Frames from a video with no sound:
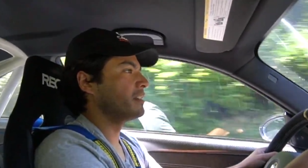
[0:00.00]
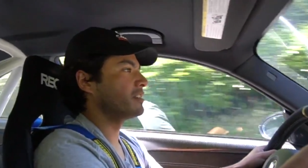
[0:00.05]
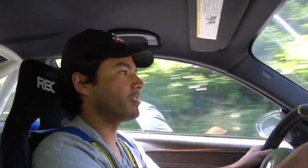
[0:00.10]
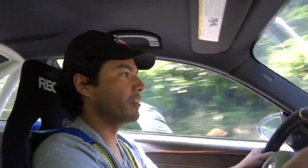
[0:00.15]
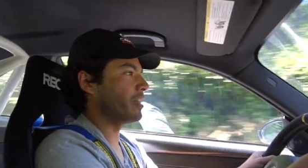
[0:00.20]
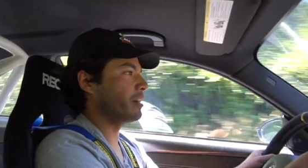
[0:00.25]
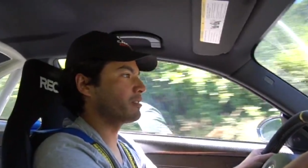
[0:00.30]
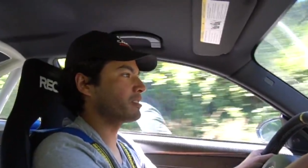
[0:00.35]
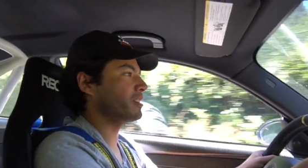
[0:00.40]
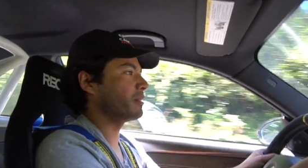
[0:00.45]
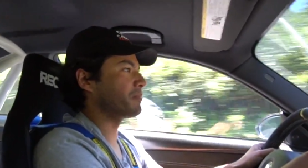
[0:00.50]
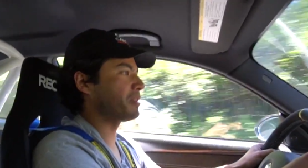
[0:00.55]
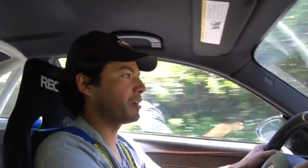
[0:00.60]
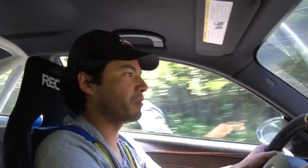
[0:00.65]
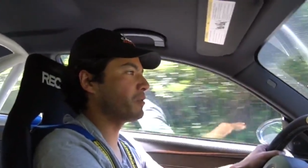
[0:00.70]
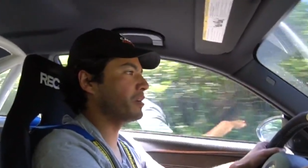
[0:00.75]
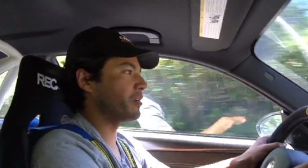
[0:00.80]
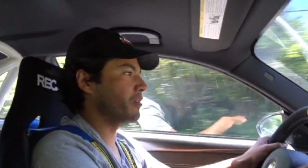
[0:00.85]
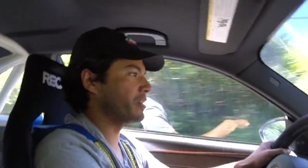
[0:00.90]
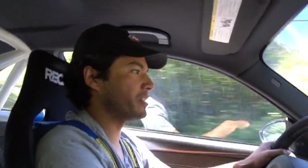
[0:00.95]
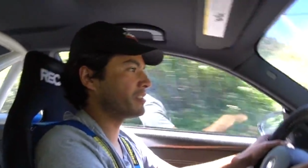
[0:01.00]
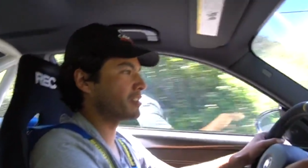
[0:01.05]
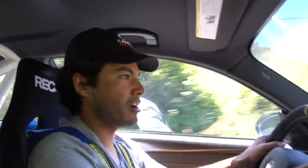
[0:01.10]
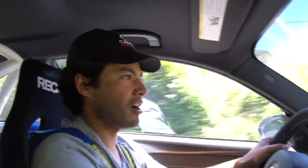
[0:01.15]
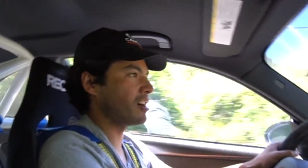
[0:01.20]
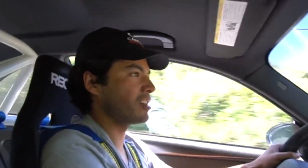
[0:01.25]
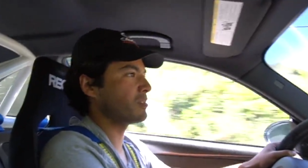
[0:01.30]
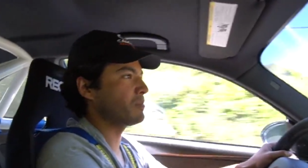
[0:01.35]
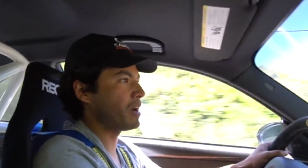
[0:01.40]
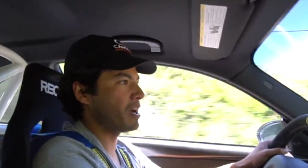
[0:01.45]
So that was something we always
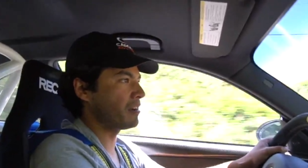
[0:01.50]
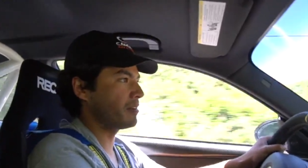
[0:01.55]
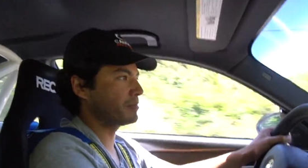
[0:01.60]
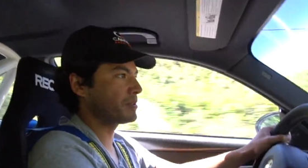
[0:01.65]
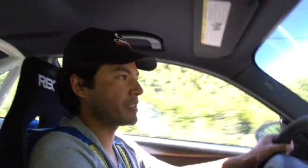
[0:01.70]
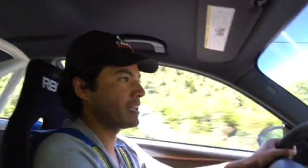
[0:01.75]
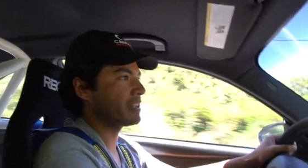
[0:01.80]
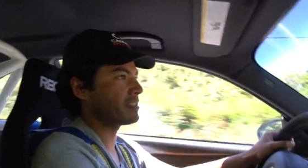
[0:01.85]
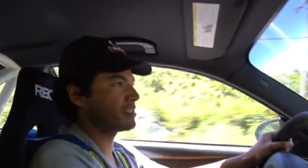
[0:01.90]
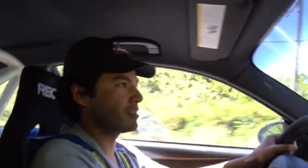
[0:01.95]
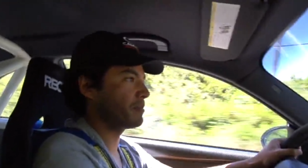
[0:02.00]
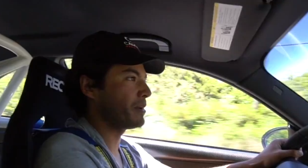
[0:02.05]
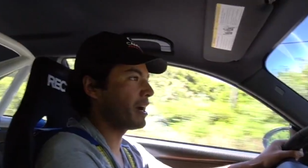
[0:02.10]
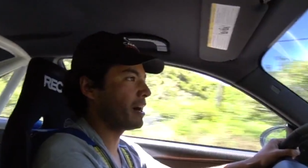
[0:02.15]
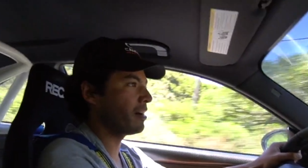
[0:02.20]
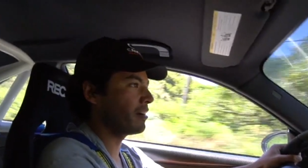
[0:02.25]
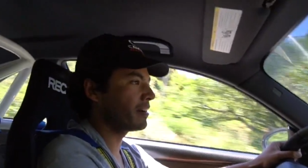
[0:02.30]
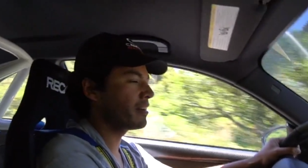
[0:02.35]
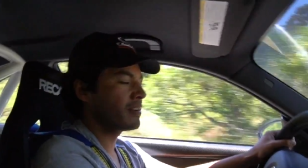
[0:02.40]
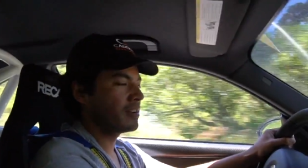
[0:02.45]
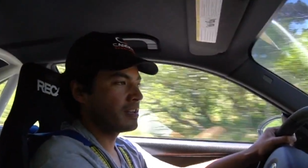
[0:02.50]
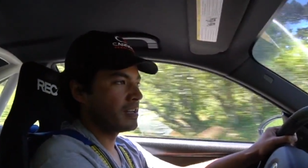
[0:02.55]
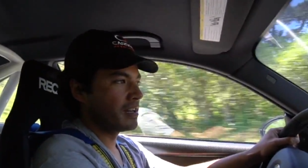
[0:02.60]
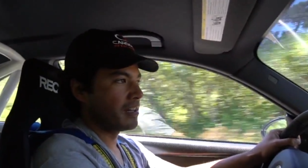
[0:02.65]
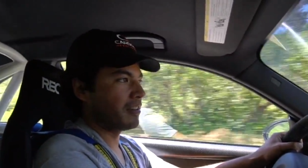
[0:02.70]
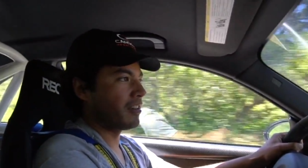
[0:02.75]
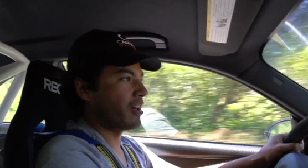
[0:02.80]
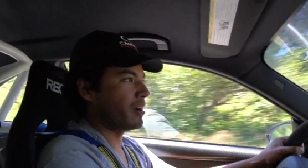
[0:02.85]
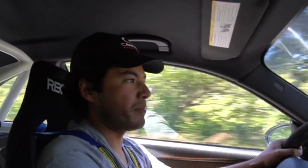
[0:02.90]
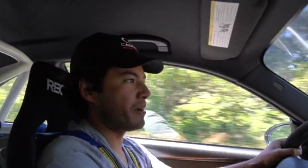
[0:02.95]
talked about and obsessed about.
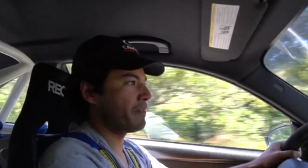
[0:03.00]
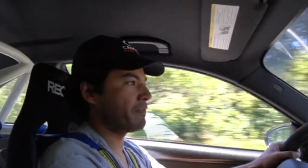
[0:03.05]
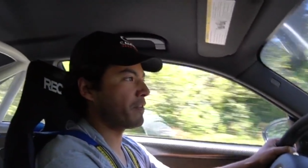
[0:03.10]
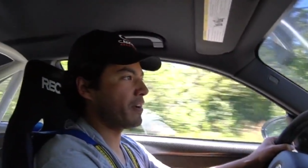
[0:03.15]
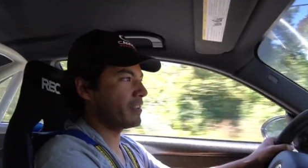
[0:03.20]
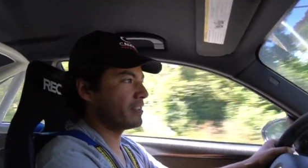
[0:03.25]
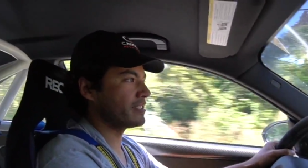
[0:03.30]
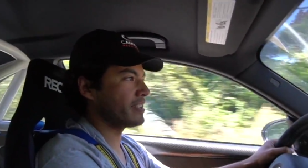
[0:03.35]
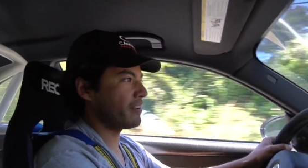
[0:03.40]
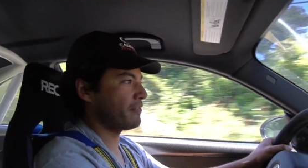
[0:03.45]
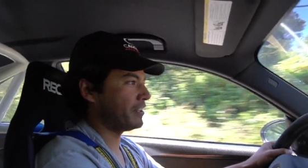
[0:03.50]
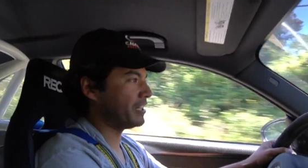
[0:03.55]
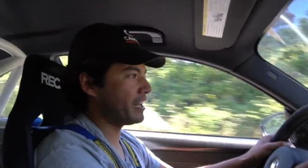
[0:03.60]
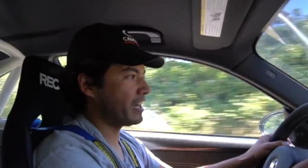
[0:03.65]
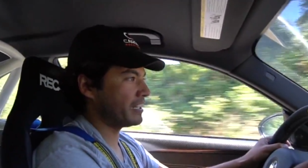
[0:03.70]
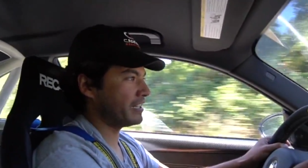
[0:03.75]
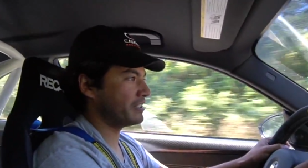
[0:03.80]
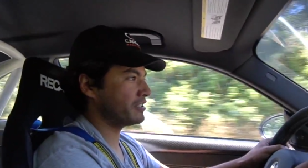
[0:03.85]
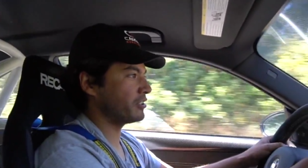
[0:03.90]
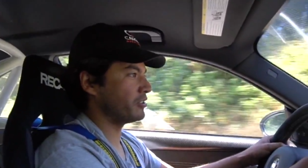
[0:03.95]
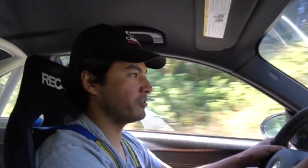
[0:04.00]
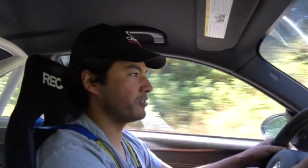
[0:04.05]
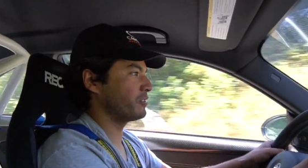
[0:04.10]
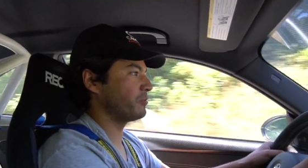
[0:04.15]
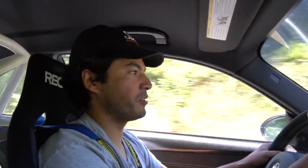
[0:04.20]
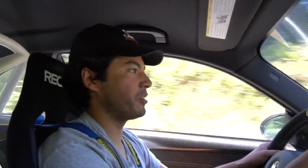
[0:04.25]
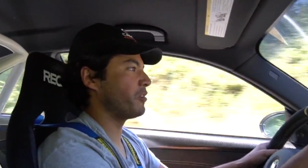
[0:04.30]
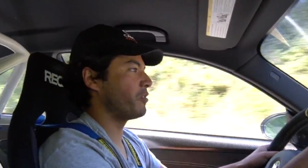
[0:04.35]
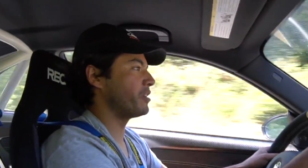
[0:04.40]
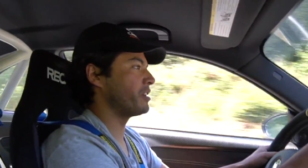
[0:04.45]
A lot of my friends have E92s,
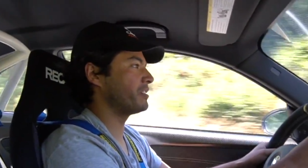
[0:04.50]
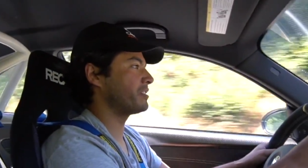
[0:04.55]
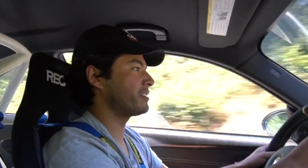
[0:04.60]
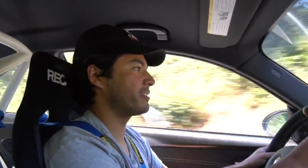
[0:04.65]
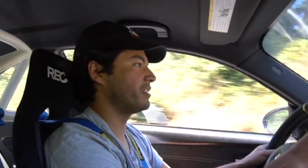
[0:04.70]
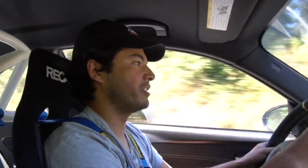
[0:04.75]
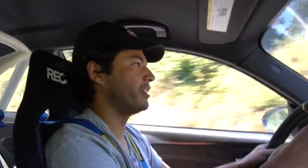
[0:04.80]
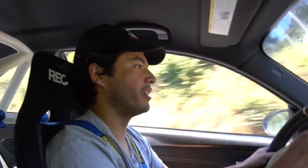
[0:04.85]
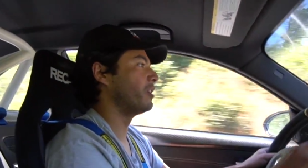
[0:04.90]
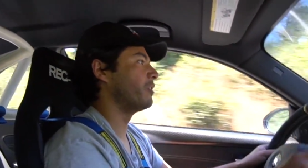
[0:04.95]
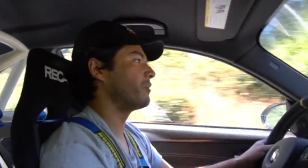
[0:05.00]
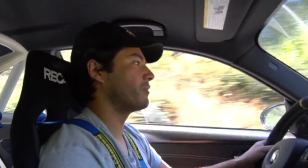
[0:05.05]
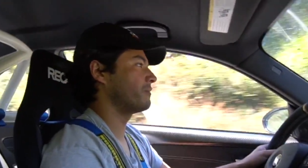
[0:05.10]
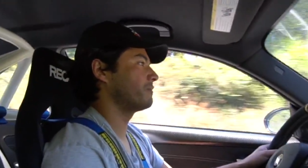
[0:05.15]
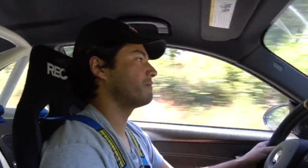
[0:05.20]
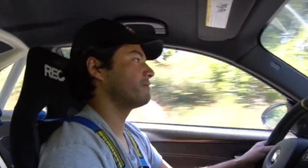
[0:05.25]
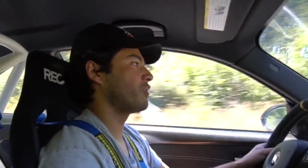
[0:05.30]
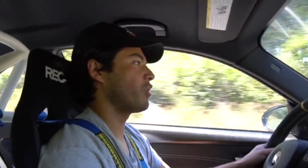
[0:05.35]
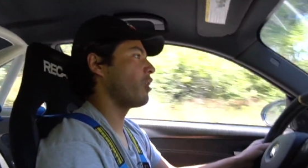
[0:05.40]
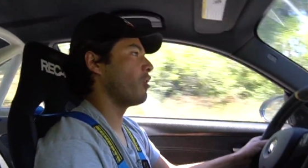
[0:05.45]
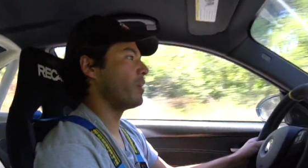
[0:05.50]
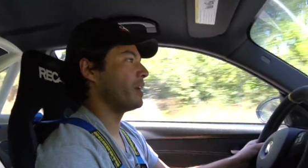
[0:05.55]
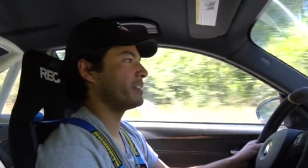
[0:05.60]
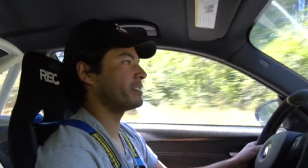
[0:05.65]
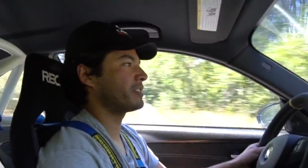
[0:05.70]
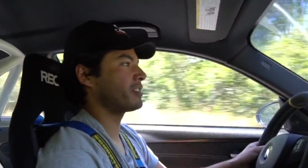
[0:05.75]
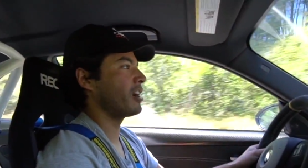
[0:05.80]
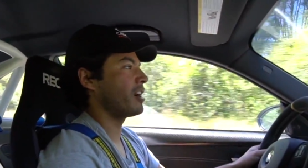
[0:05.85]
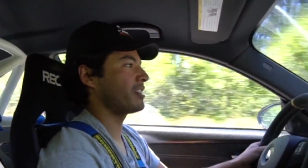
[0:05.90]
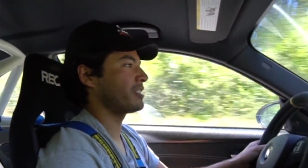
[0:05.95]
and we always, you know,
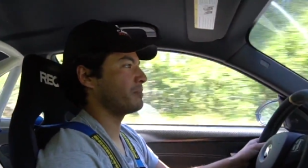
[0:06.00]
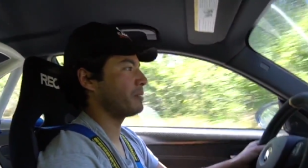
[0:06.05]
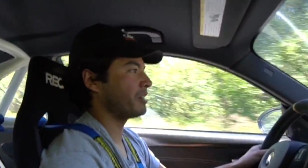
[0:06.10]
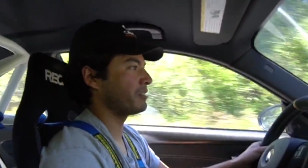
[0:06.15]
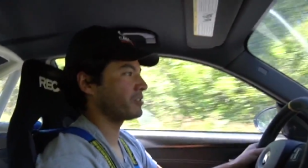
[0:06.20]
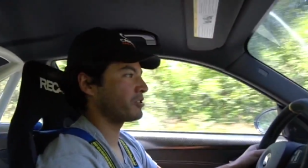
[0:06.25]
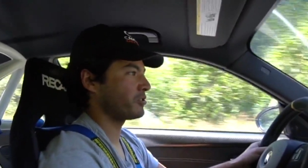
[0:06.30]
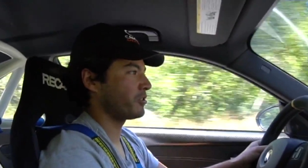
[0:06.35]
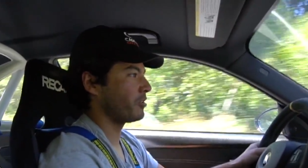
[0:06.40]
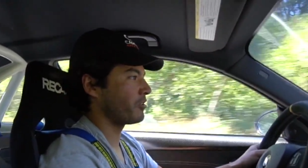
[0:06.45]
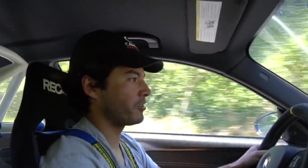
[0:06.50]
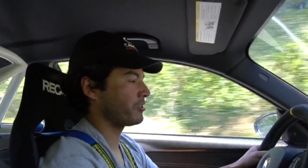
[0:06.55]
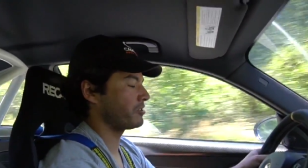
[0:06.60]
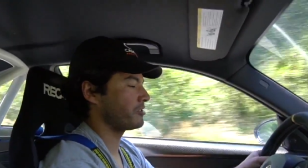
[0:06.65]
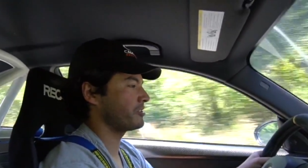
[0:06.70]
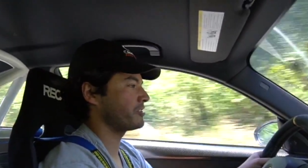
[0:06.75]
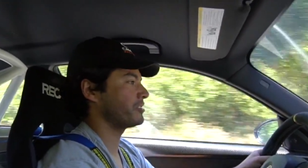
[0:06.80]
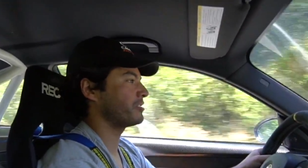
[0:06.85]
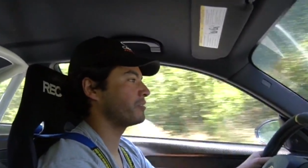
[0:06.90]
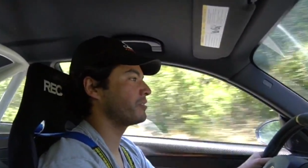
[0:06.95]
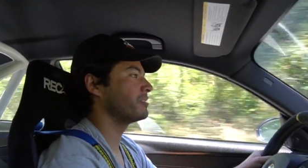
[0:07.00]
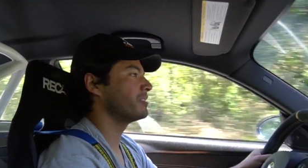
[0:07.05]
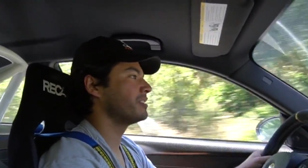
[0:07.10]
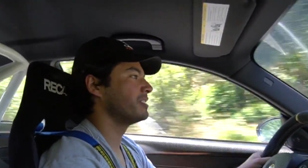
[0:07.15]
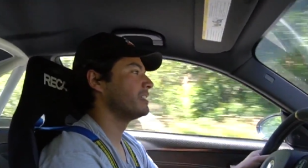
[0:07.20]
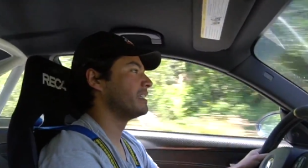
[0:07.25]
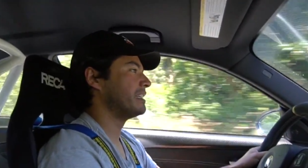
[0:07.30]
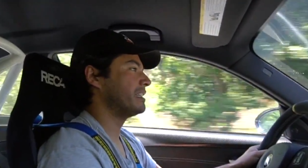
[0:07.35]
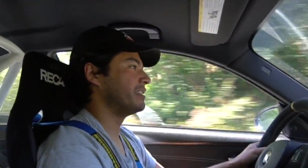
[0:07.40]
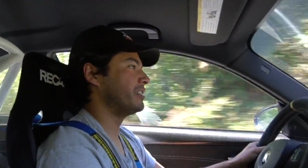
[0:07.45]
talked about strokers
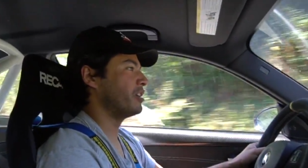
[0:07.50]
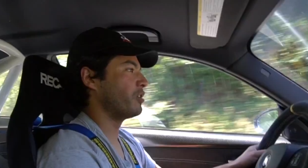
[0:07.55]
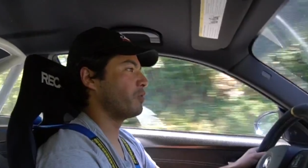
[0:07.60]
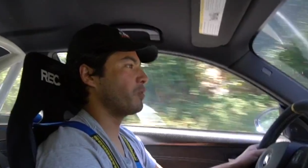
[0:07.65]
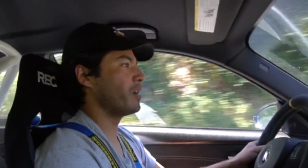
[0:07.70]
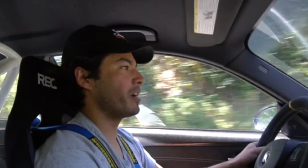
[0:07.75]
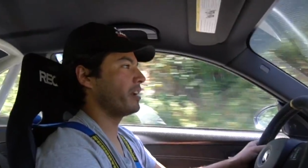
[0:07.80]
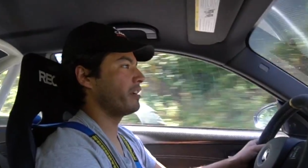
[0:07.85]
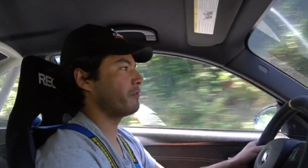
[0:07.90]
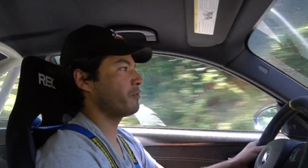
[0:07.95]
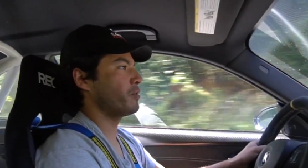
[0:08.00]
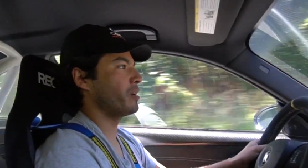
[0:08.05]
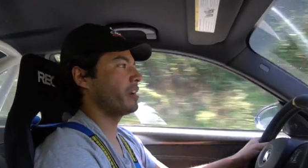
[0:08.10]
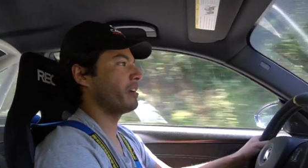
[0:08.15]
and, you know, what if.